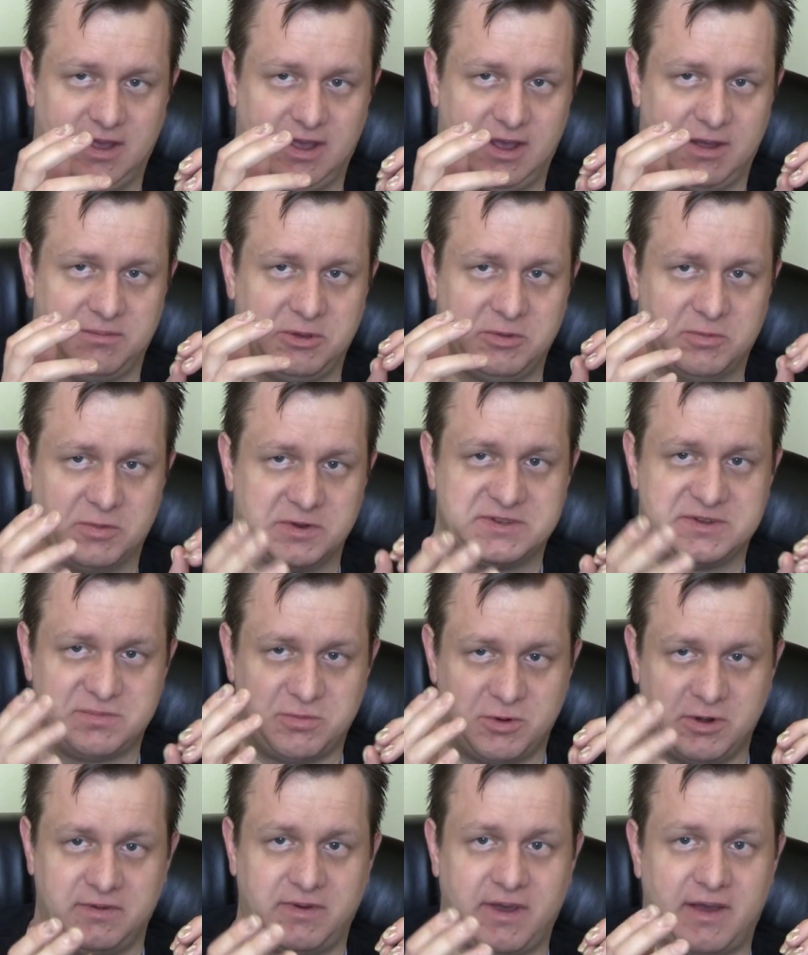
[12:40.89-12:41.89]
I mean, what's
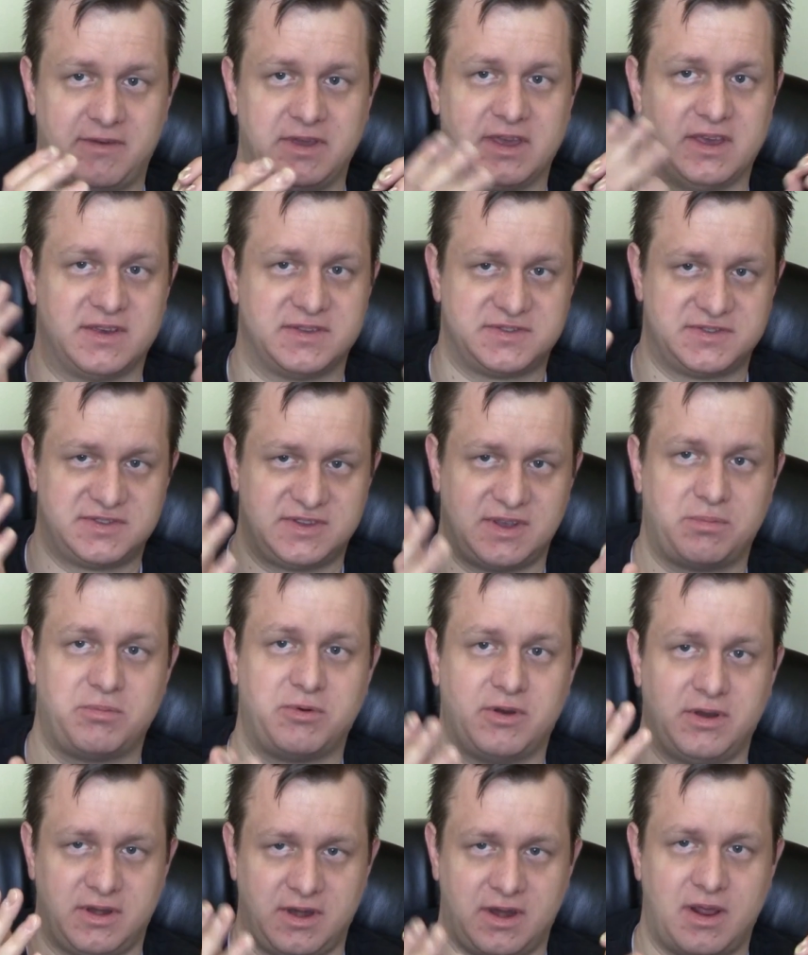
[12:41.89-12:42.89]
the point of having a
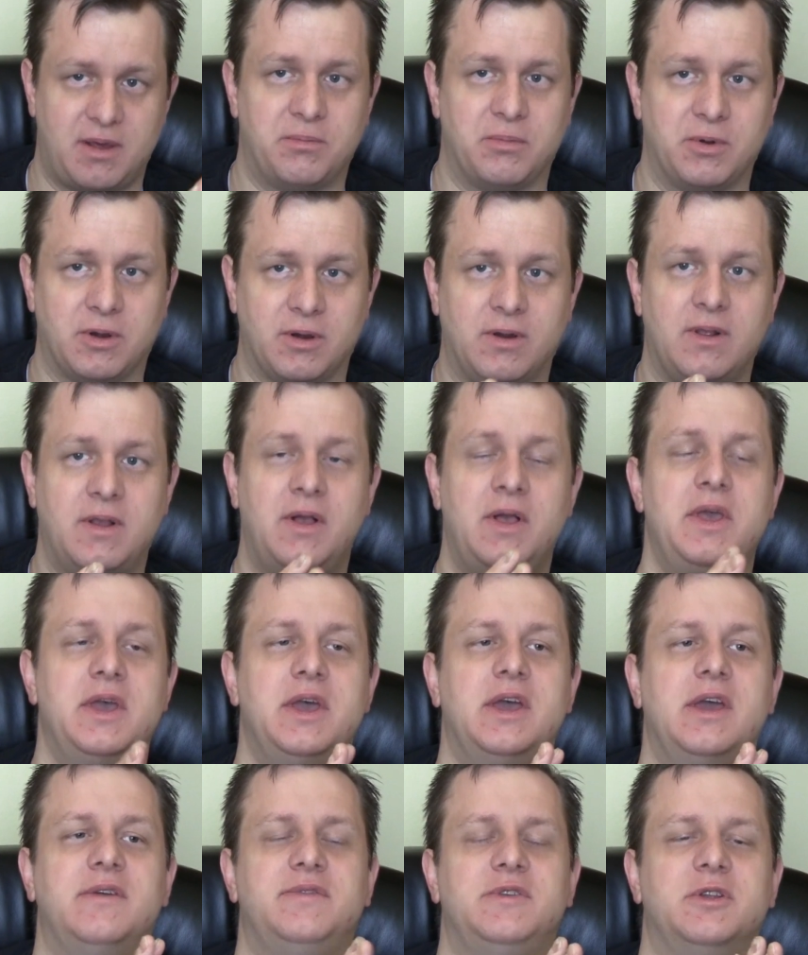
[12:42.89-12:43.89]
separate number
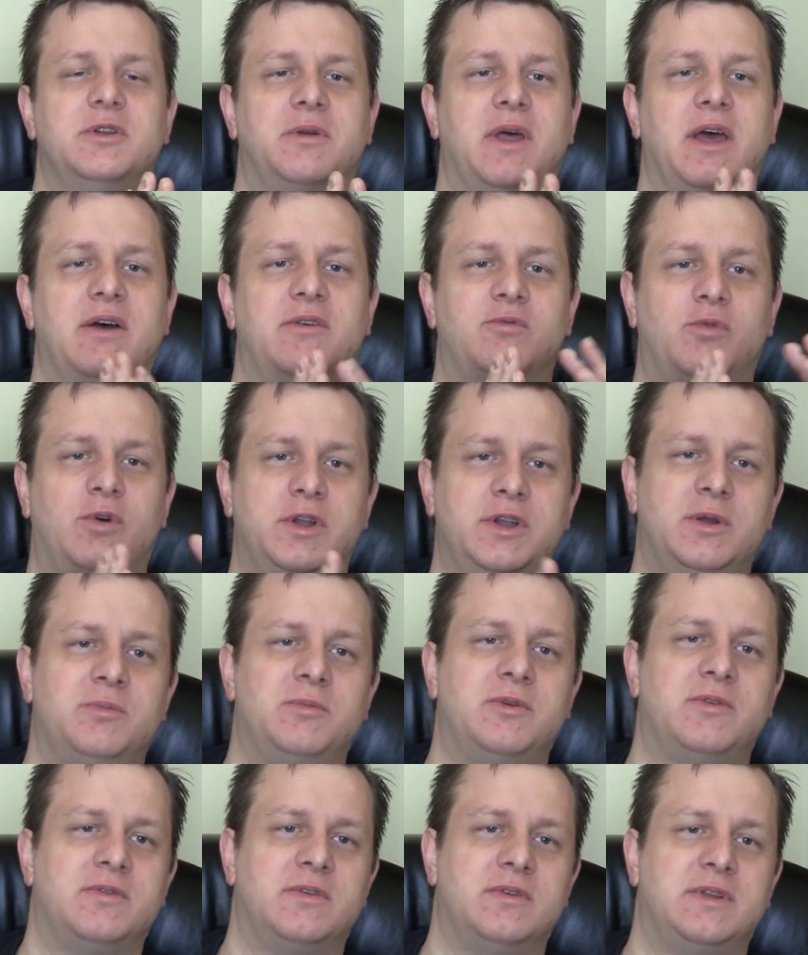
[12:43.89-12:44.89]
if you don't have one
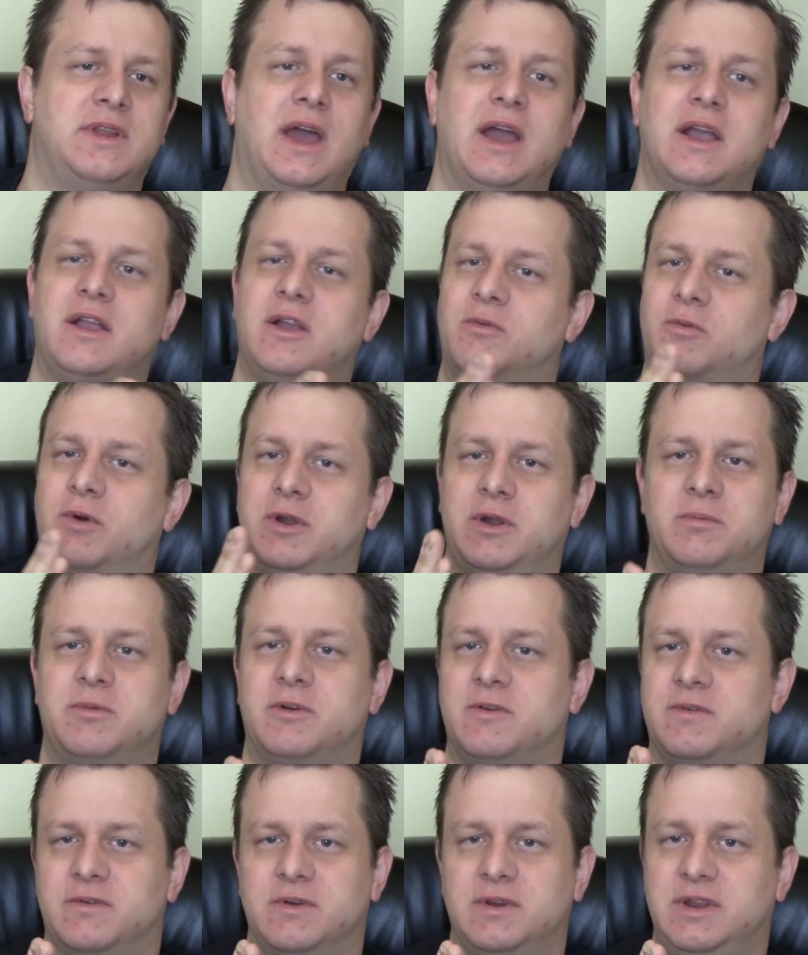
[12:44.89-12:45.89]
number for attack and one
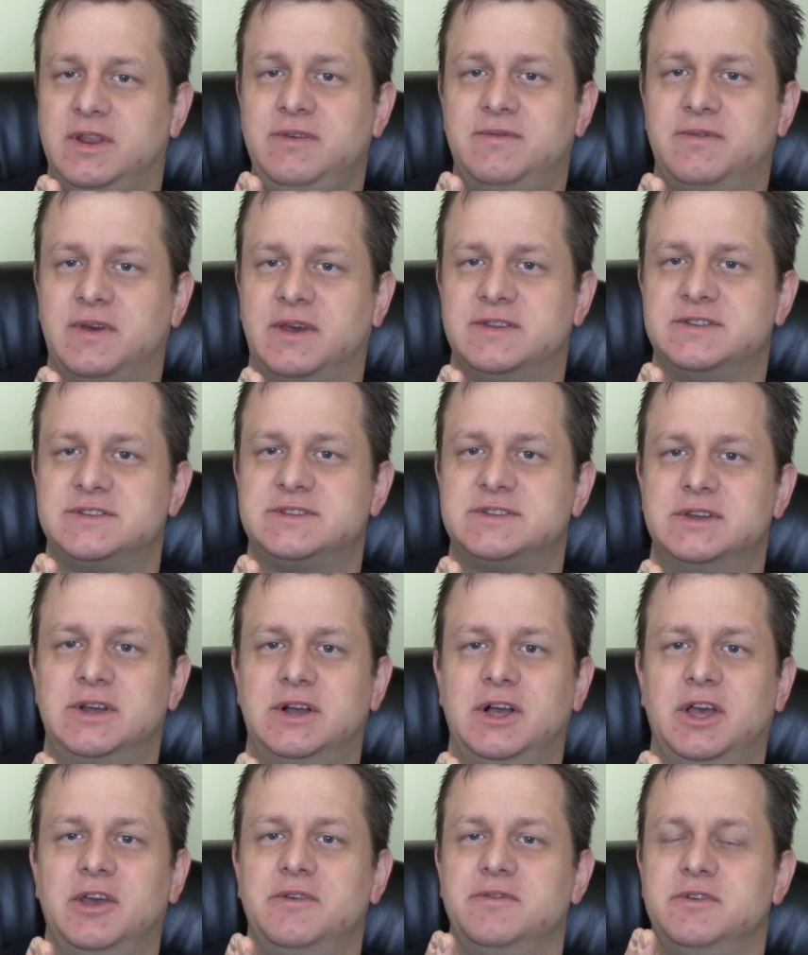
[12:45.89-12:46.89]
number for defense?
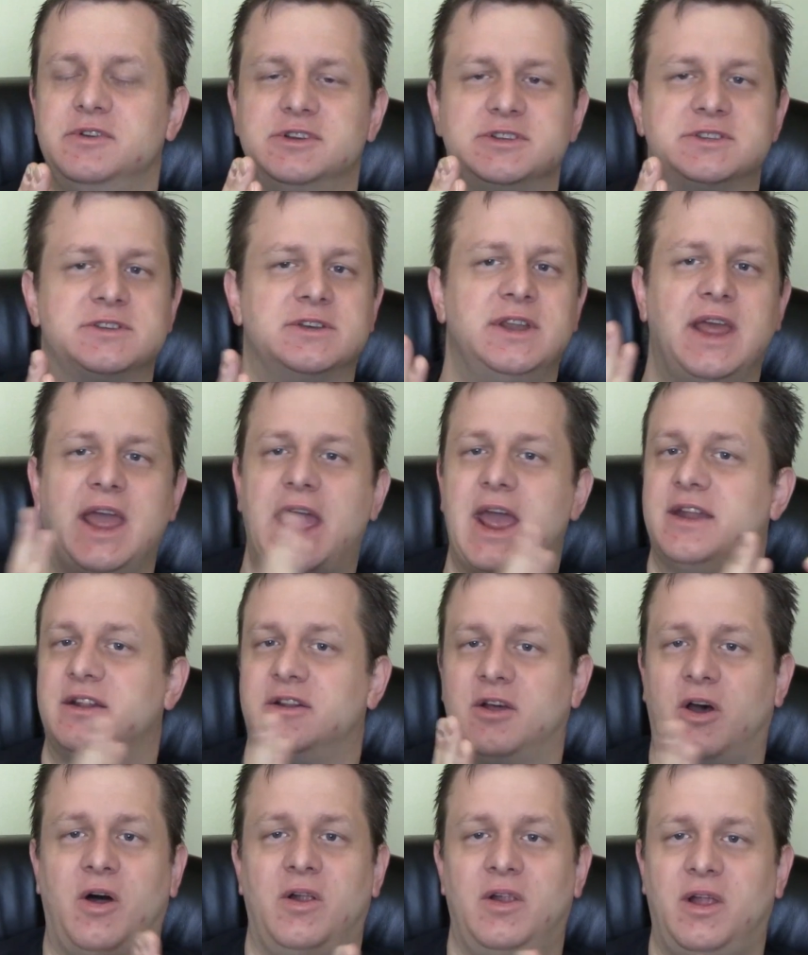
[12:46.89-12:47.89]
If you're just going to add
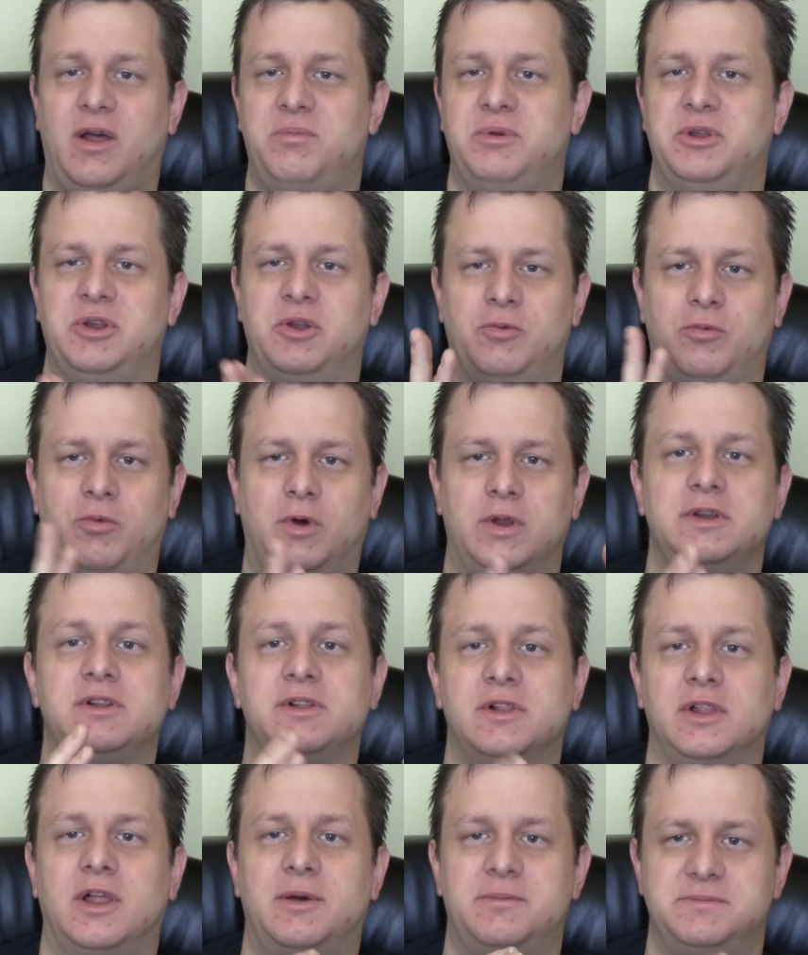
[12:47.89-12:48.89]
it all up into one
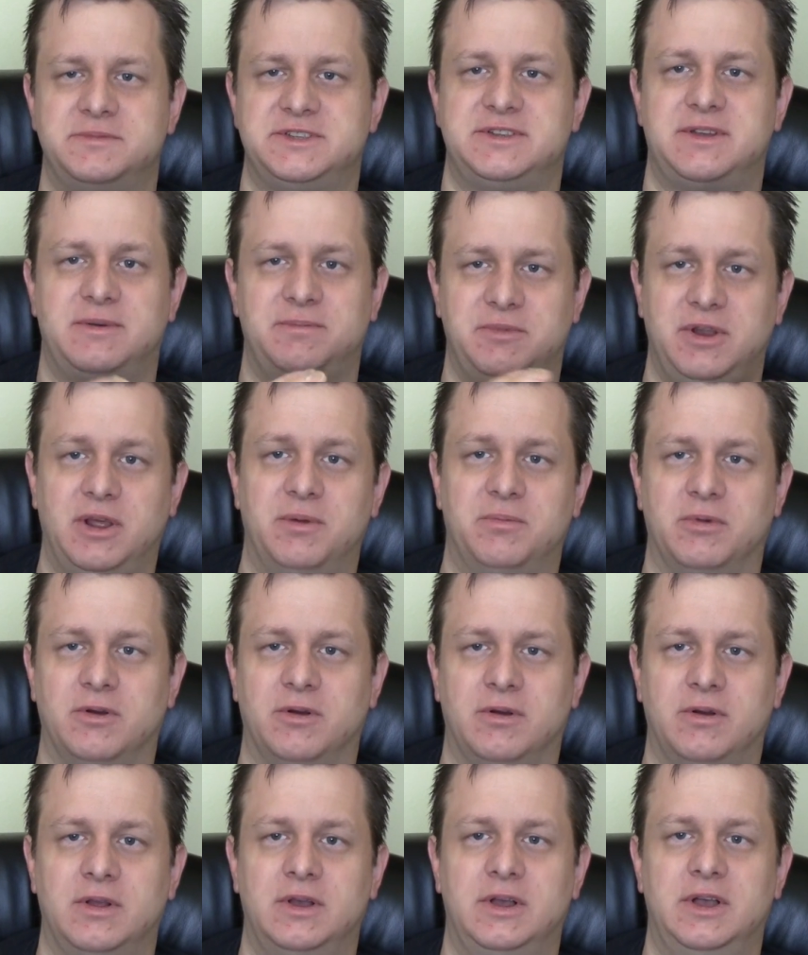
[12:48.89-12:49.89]
clump sum
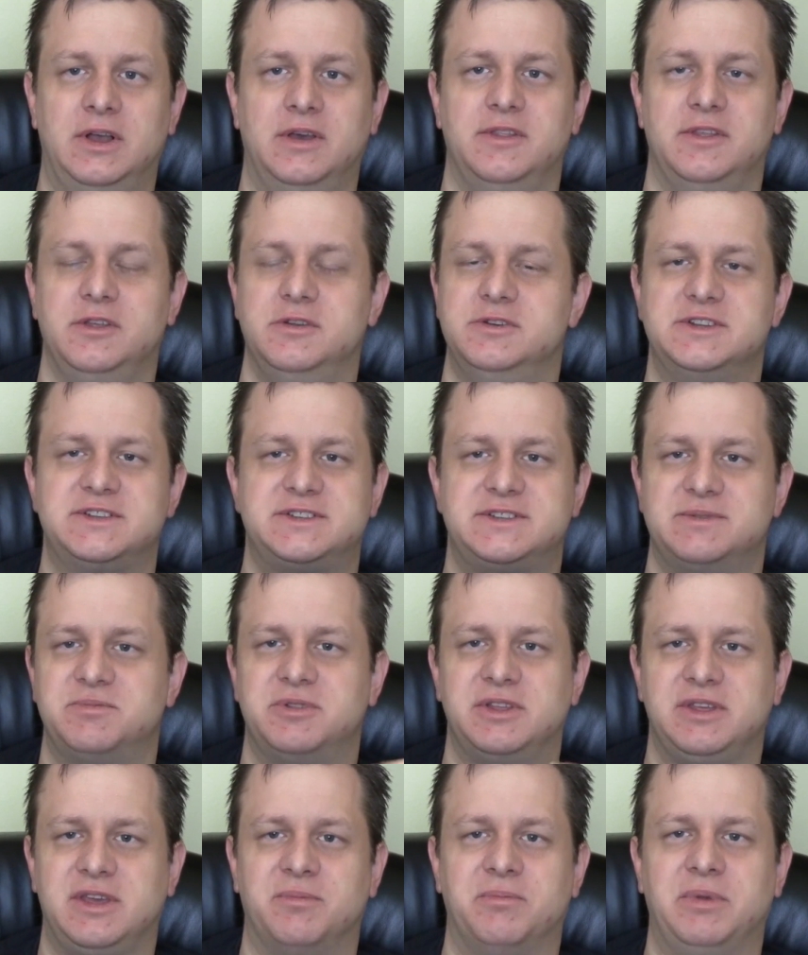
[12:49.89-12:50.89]
number that you just
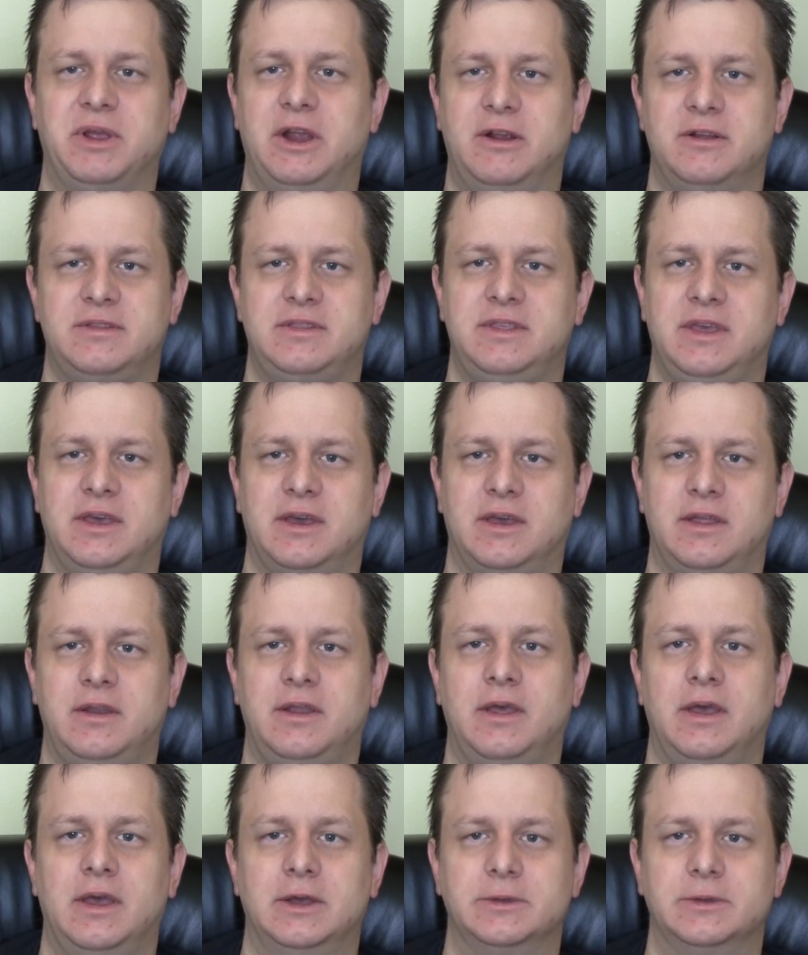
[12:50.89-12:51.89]
simply compare at the end,